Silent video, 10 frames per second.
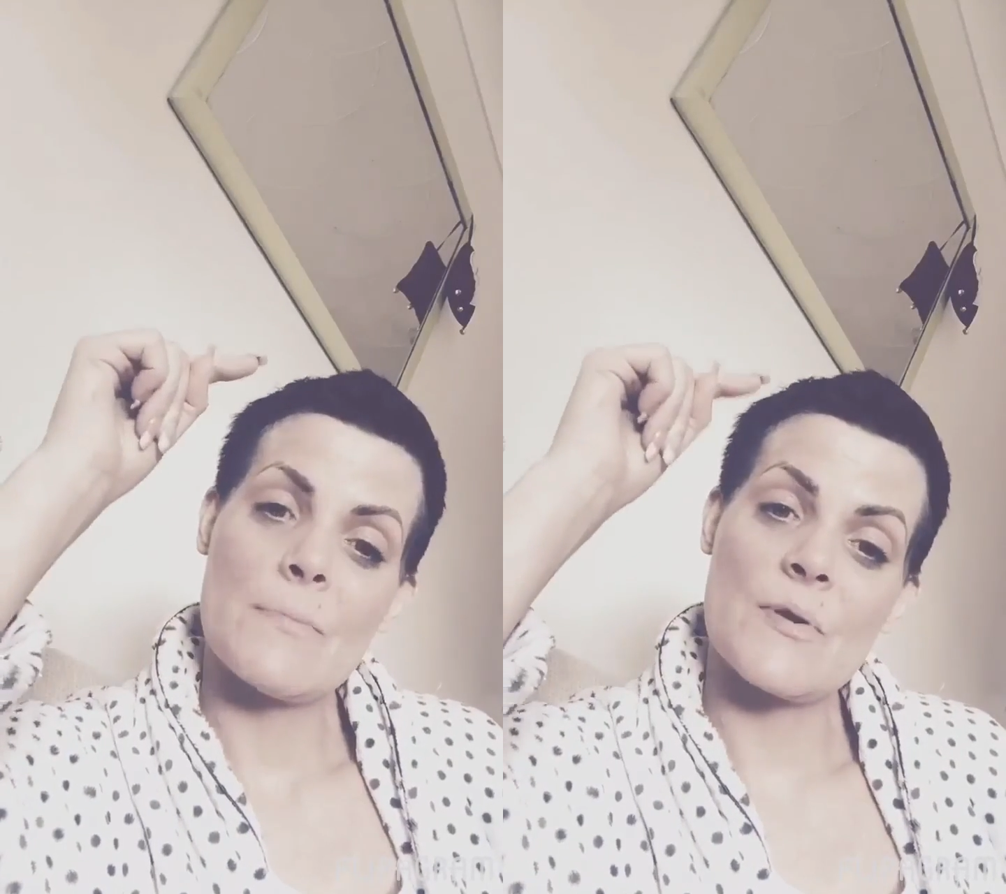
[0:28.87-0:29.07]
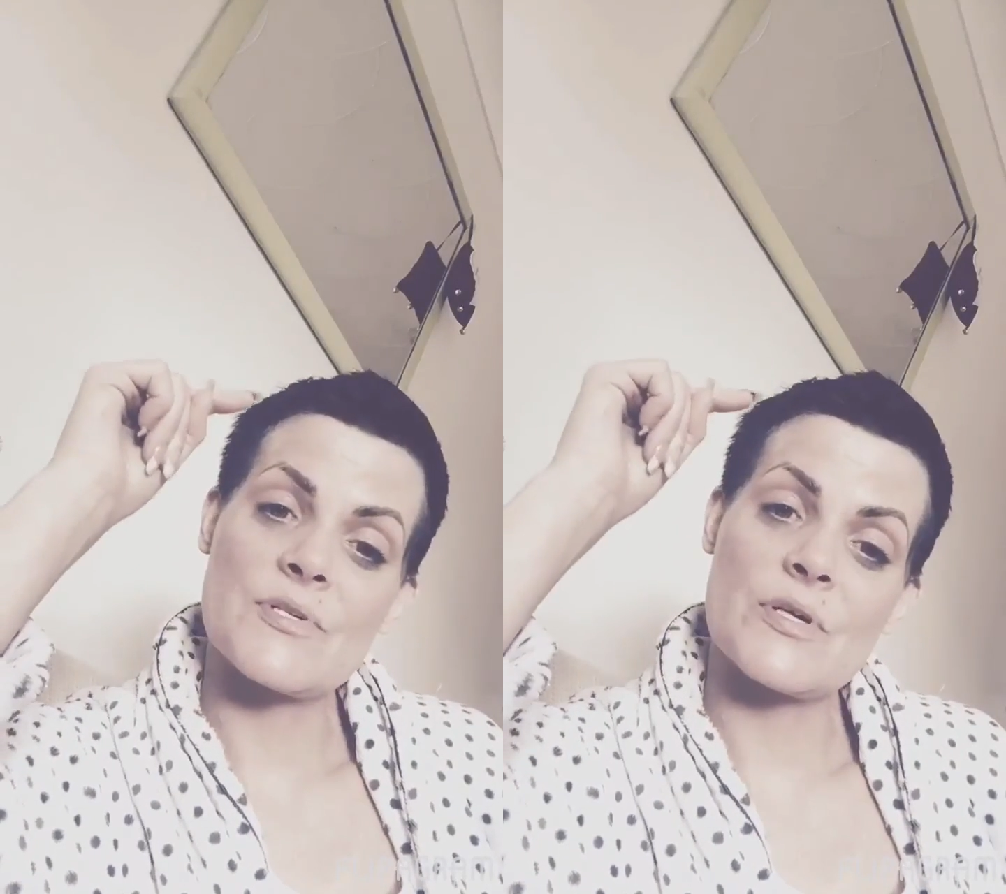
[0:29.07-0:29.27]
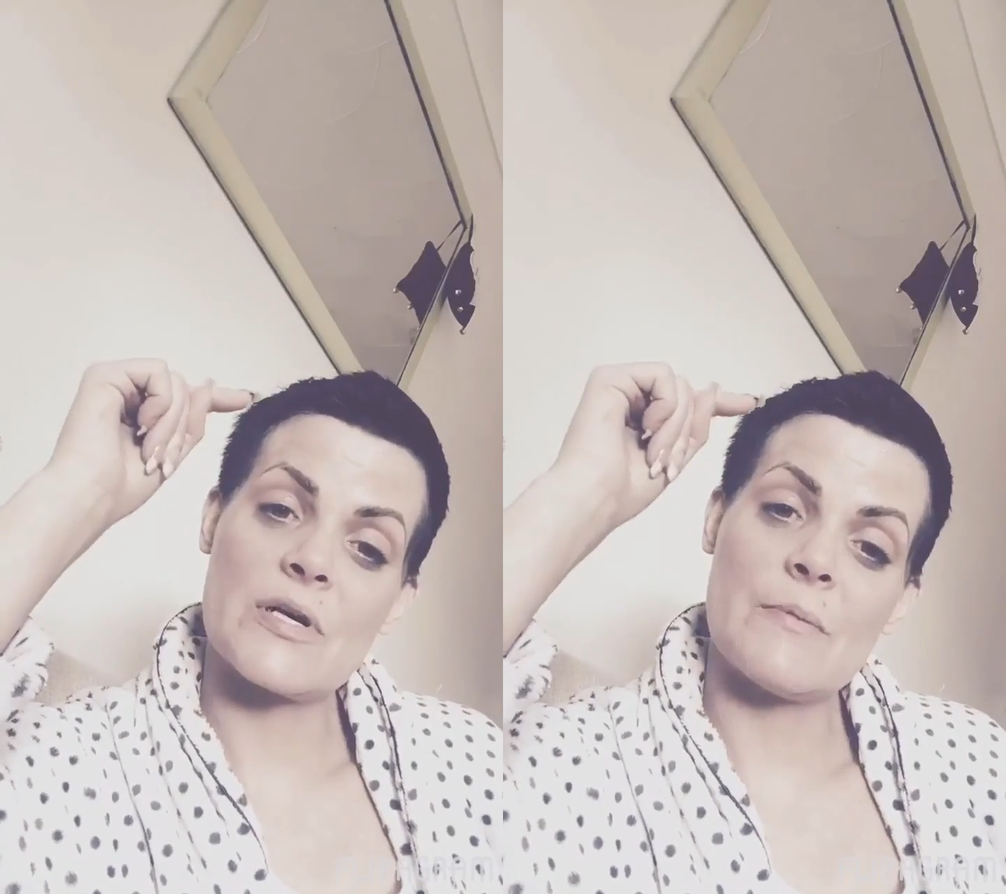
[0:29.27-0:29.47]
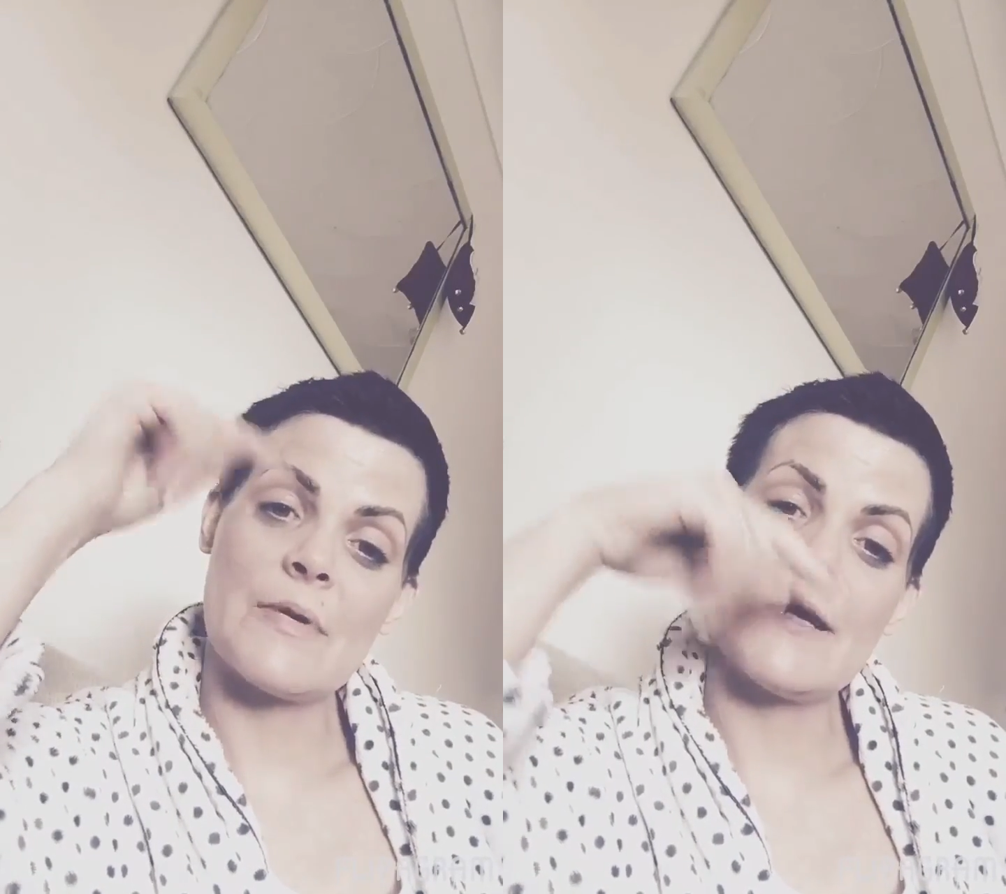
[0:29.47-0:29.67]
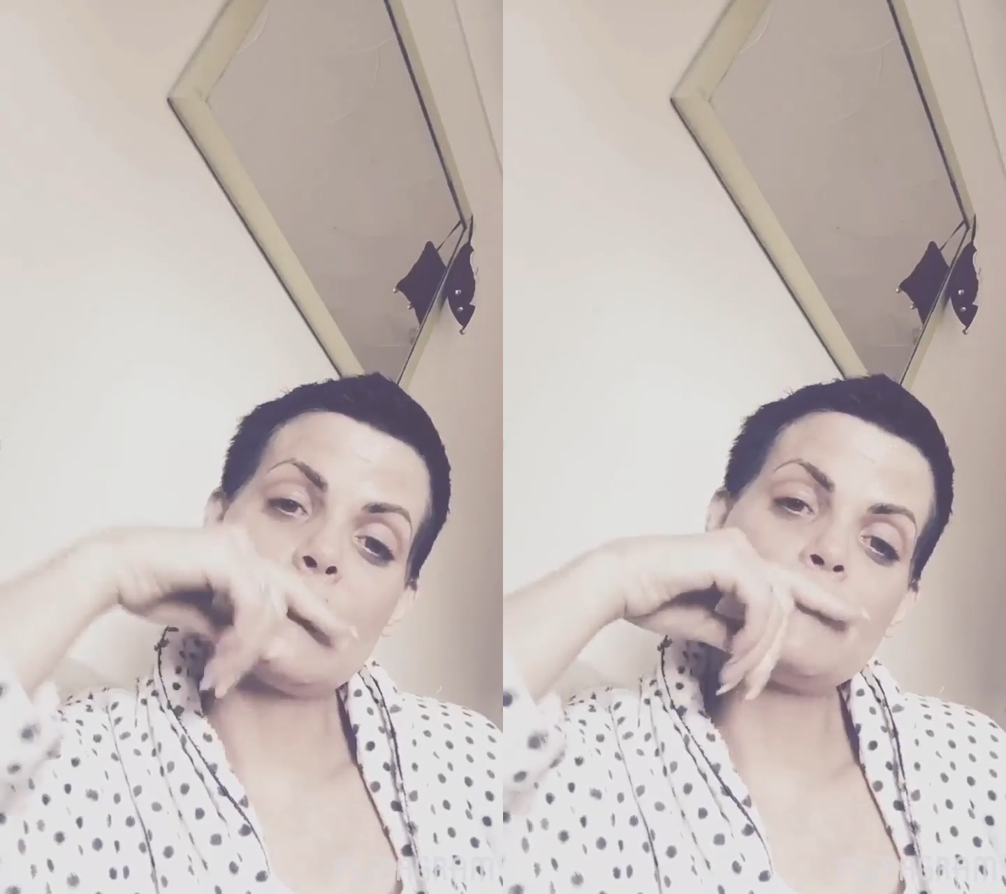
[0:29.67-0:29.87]
probably chocolate on my
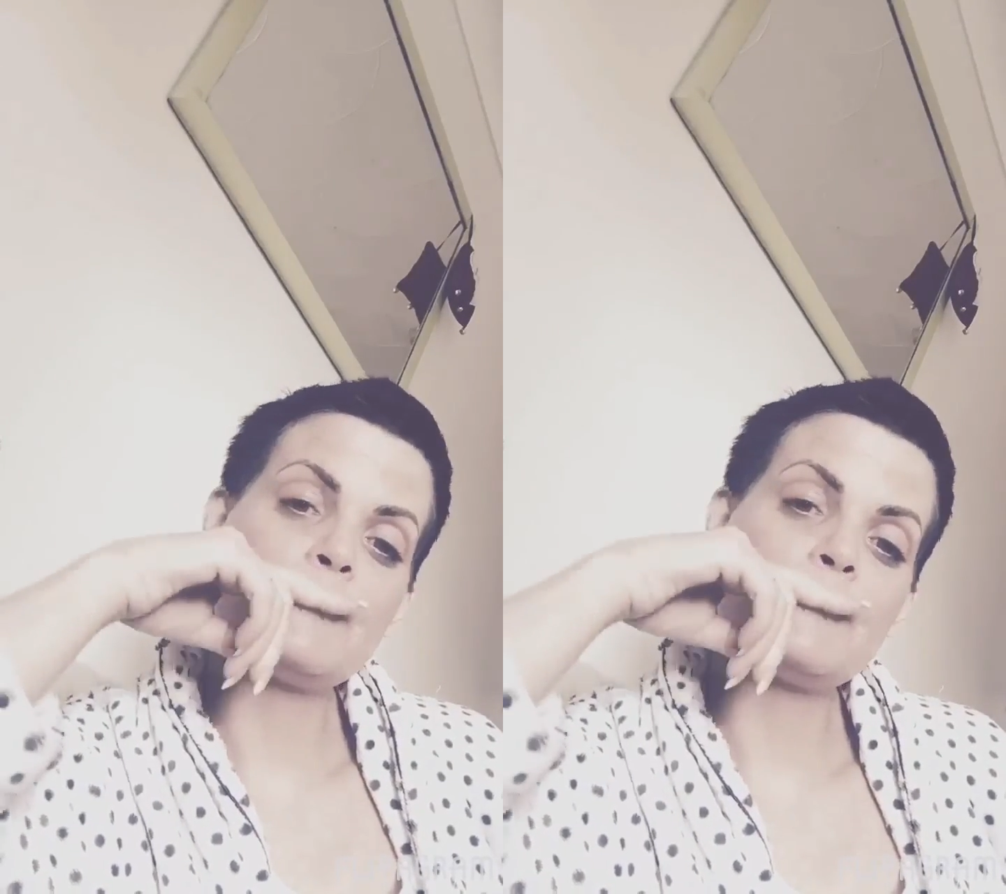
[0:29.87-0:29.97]
lip.